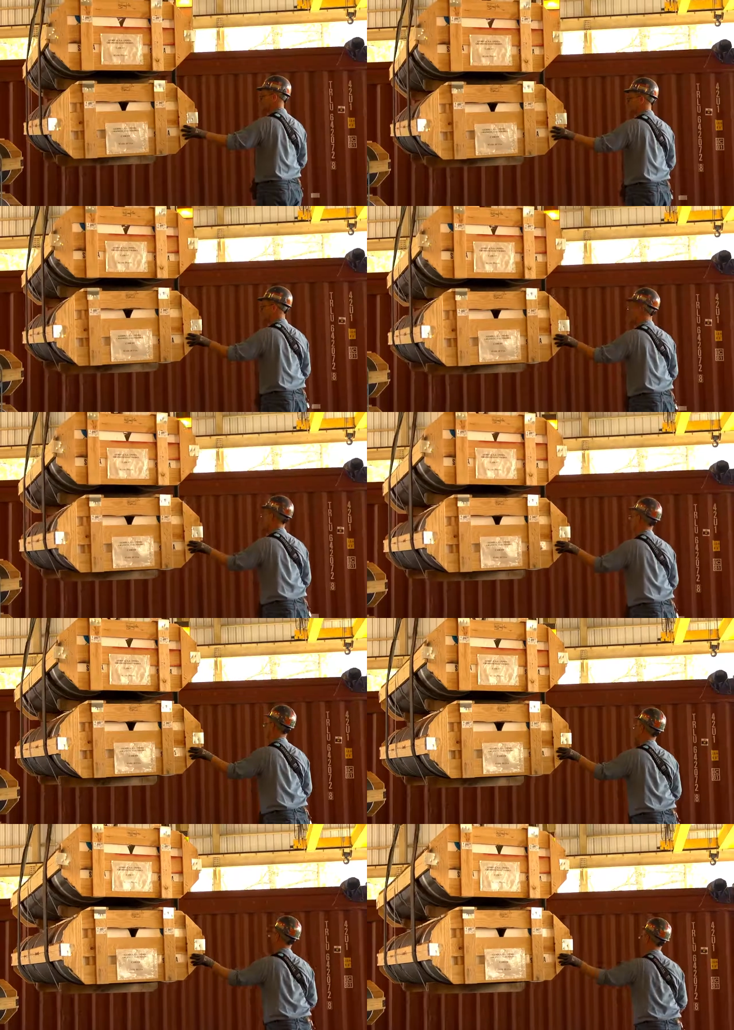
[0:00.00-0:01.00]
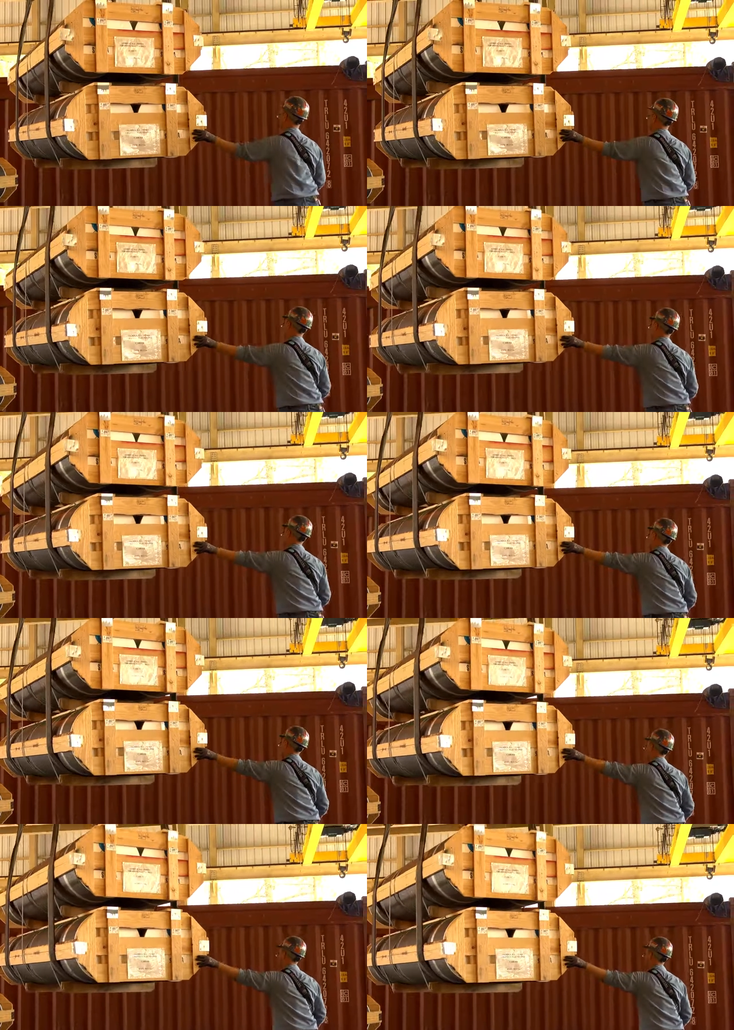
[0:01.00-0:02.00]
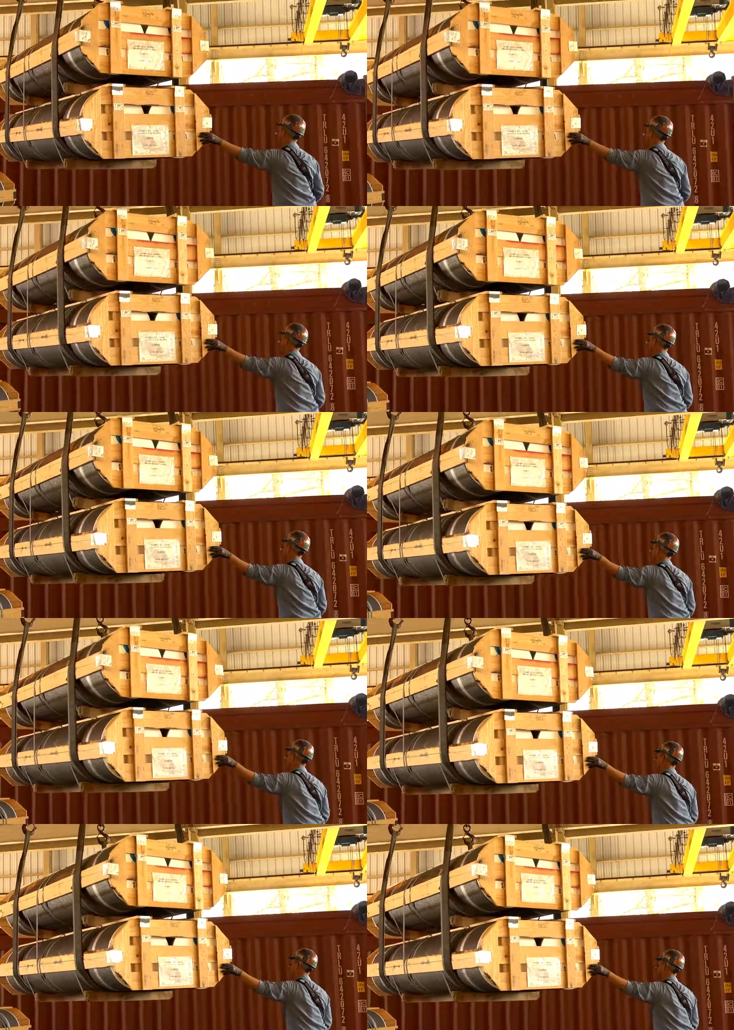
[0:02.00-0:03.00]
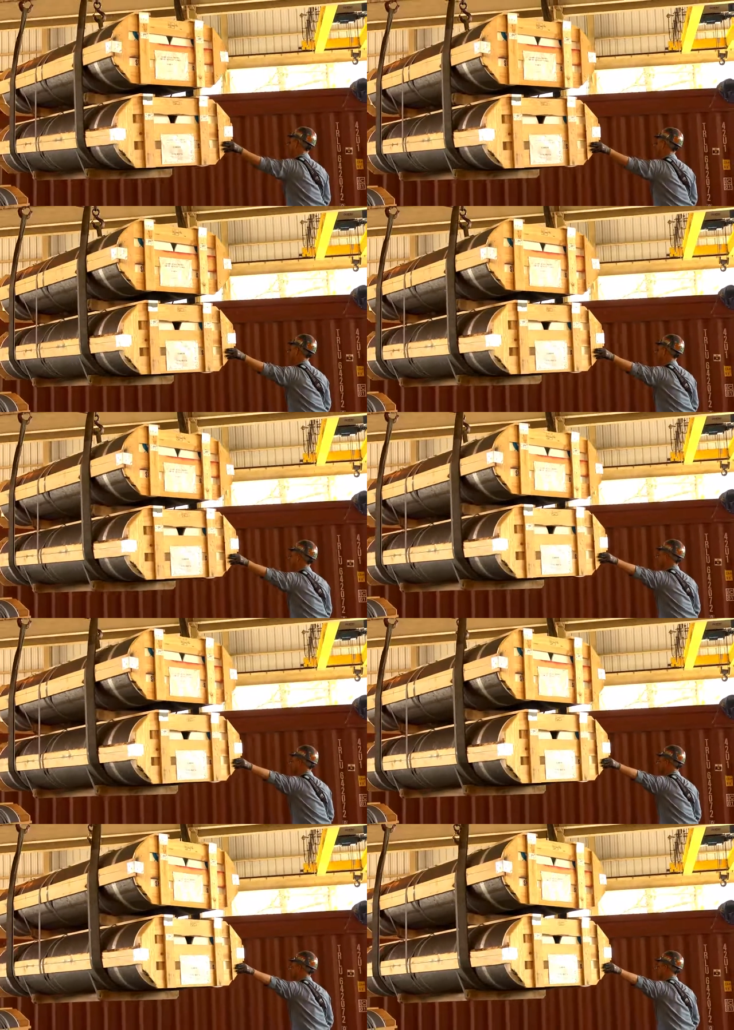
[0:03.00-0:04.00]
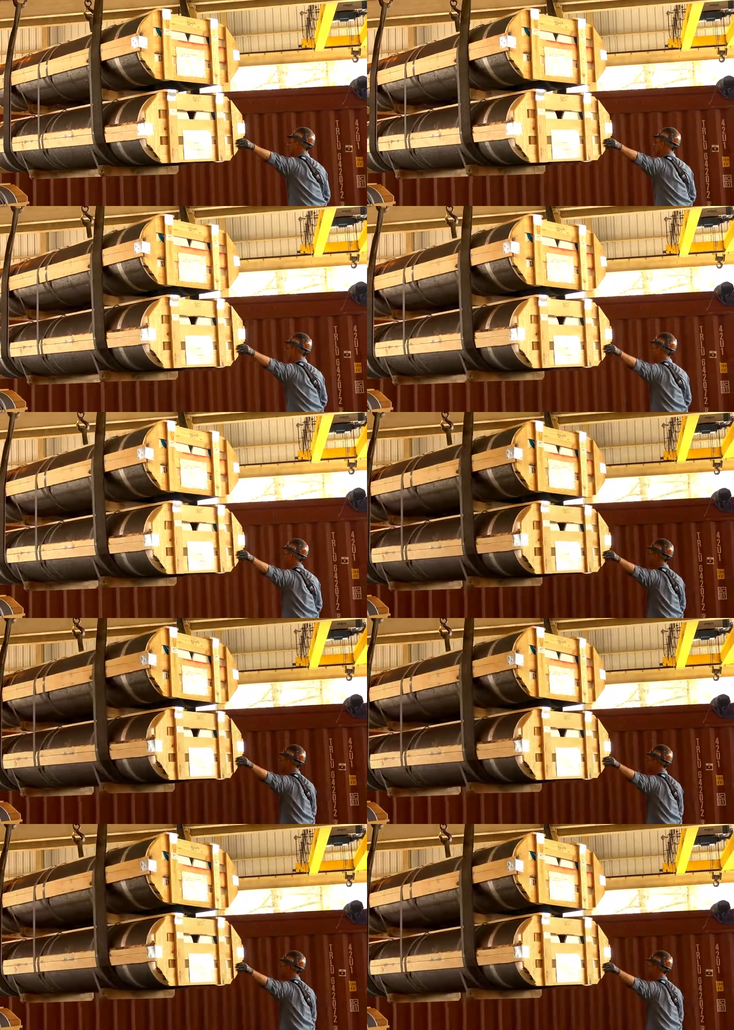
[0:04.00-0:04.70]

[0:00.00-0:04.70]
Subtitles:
[unreadable: no face in view]